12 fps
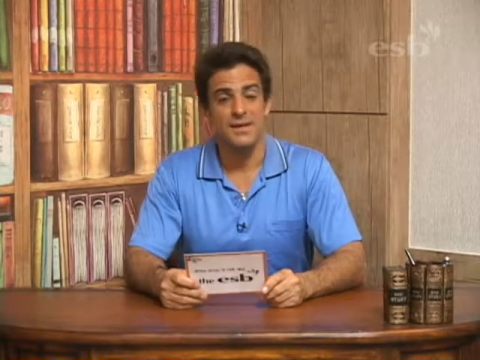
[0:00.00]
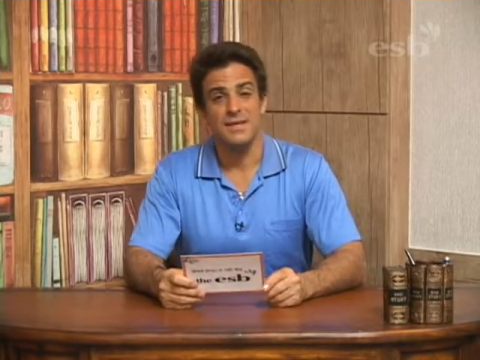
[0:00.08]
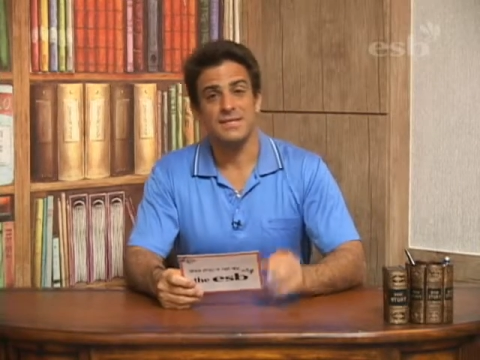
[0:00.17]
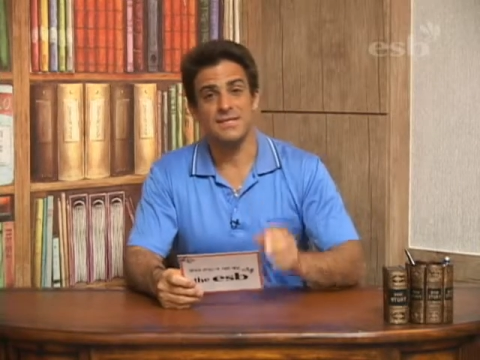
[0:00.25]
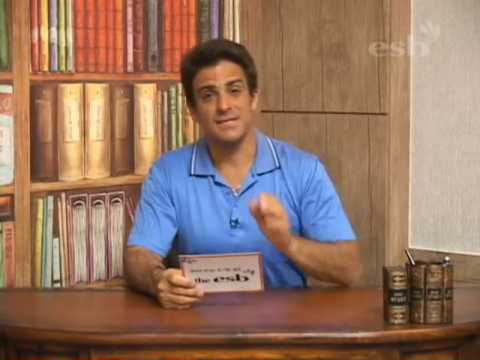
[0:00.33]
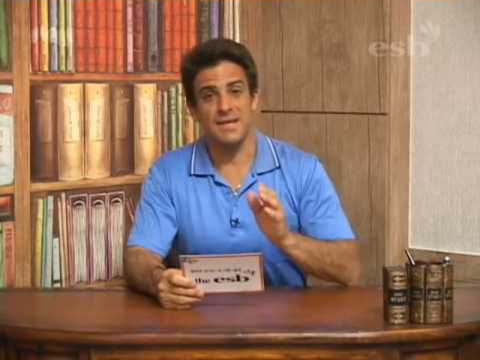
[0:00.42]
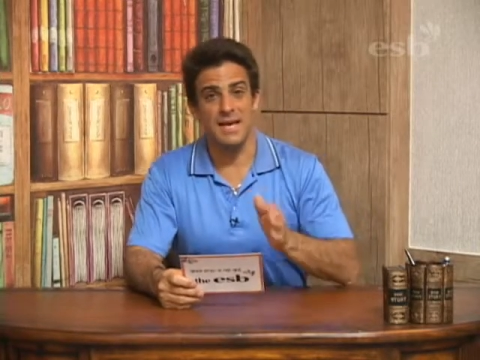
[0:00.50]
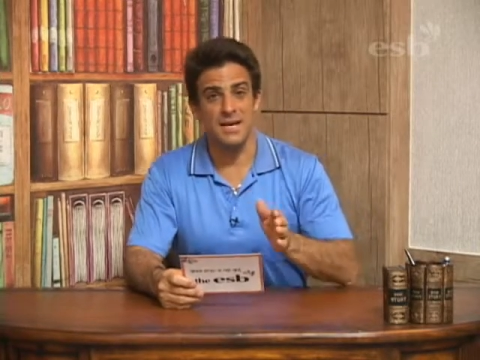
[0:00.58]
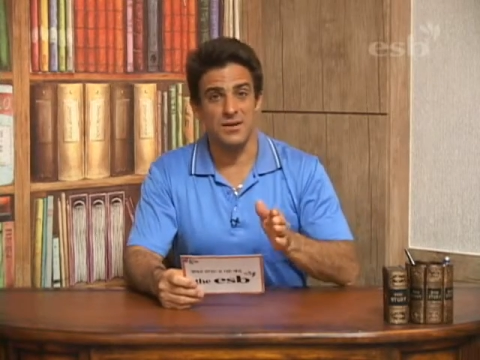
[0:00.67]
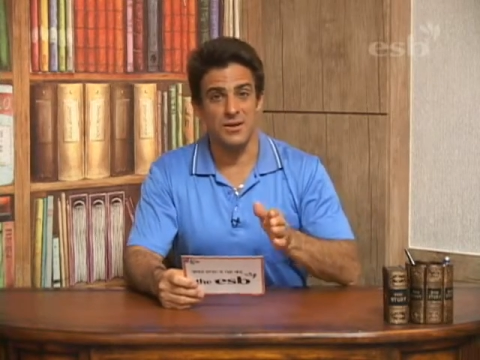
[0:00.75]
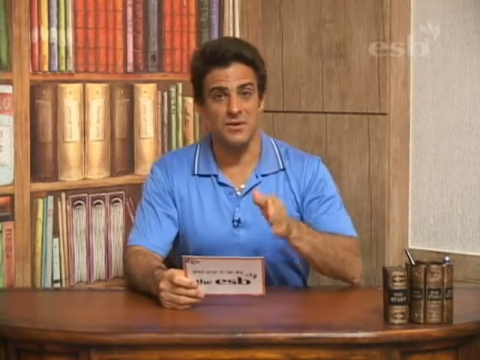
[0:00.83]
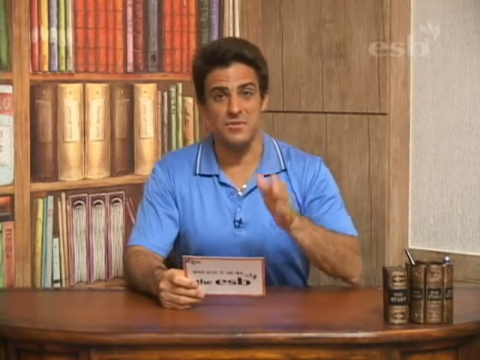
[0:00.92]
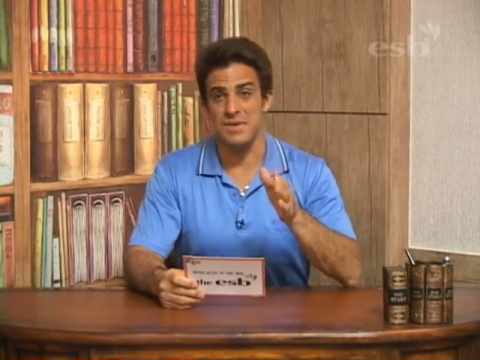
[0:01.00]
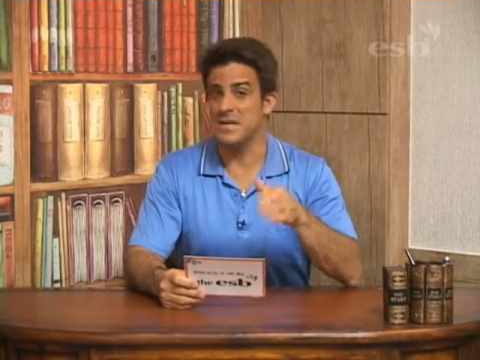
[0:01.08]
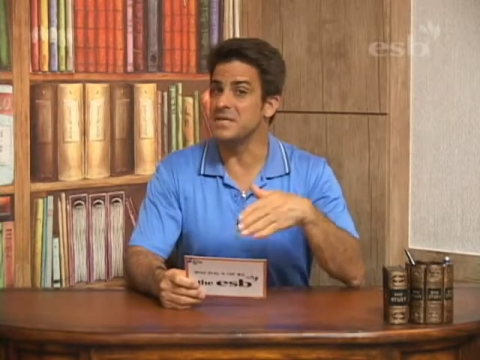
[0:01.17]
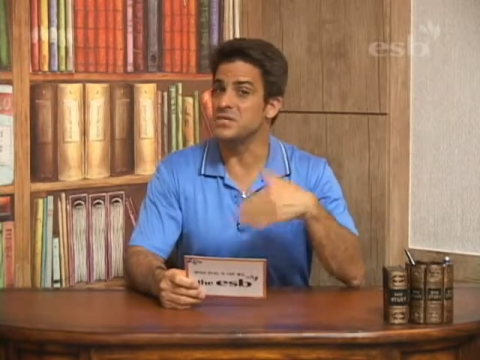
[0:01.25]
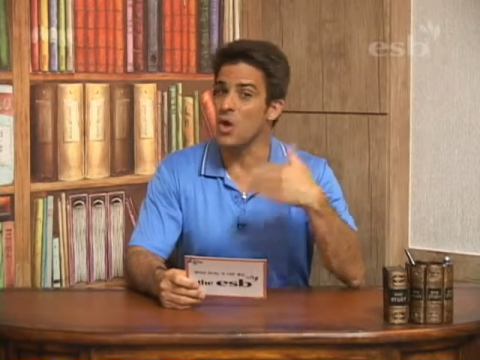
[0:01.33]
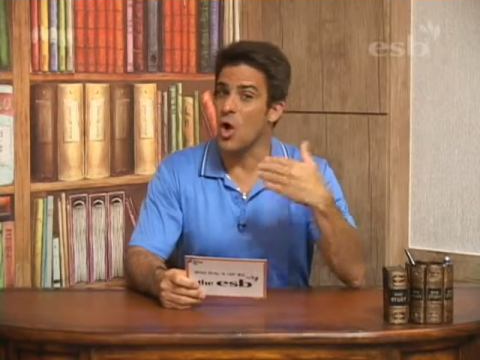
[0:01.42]
Standard
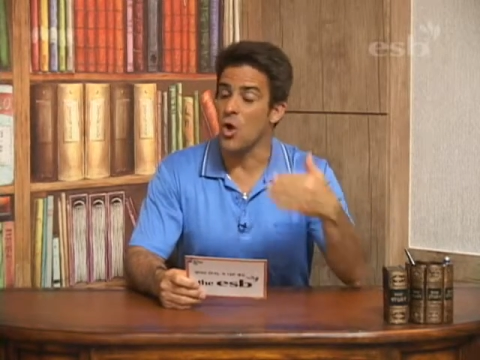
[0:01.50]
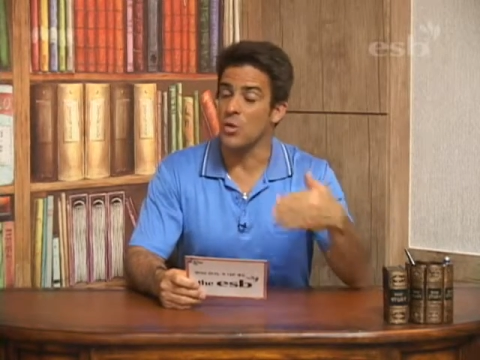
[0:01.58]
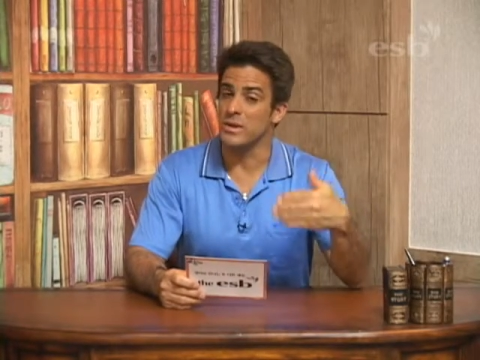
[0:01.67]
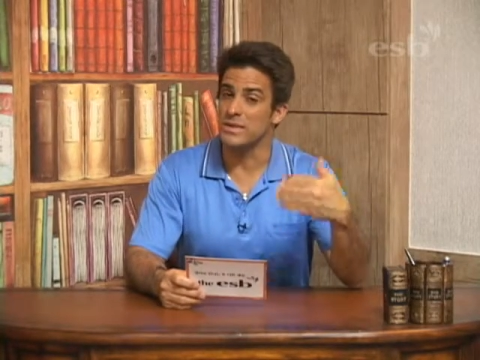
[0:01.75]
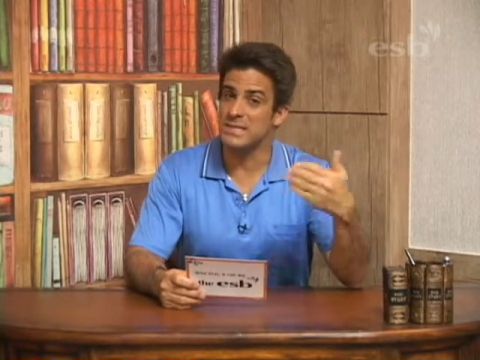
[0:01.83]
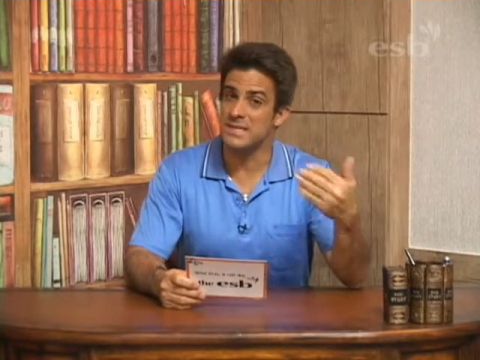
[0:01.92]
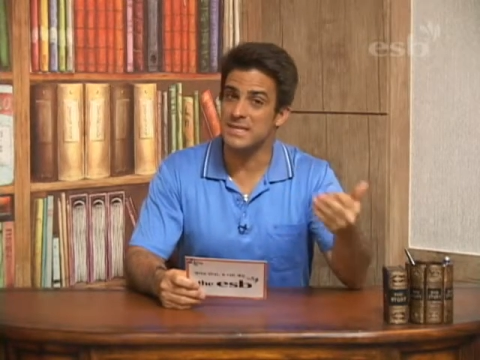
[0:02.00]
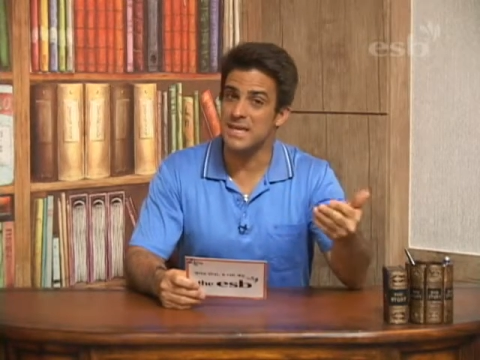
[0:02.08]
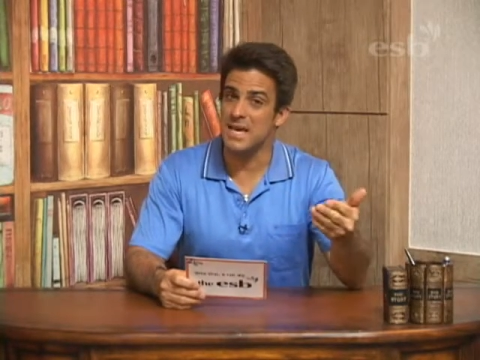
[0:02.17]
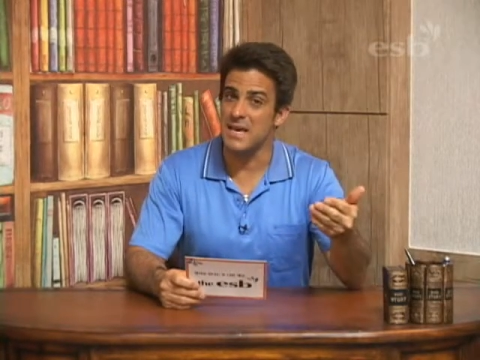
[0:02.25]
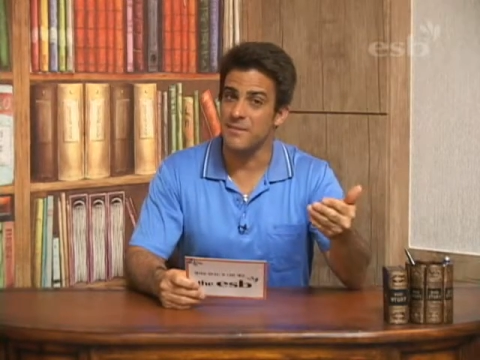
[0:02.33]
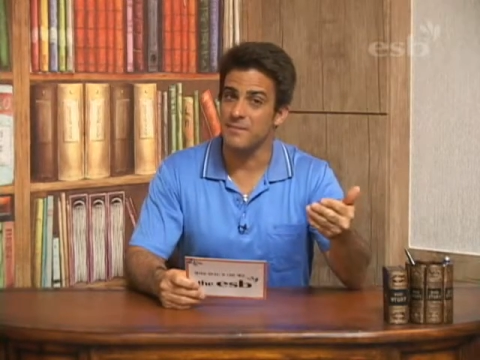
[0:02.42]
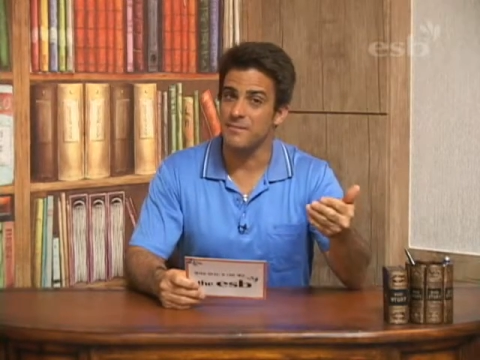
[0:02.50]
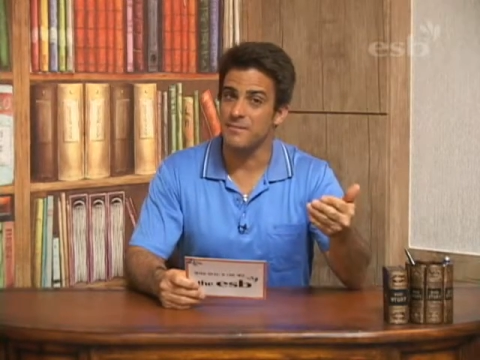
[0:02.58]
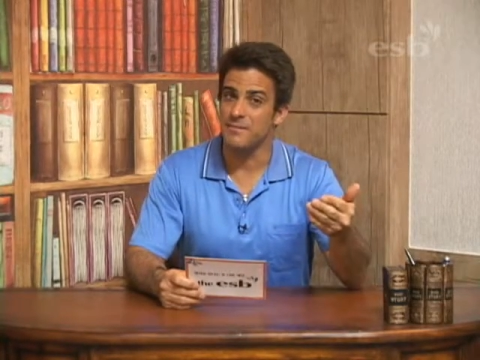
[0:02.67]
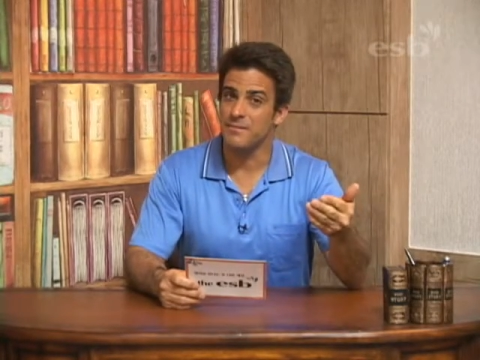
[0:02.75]
means always the same.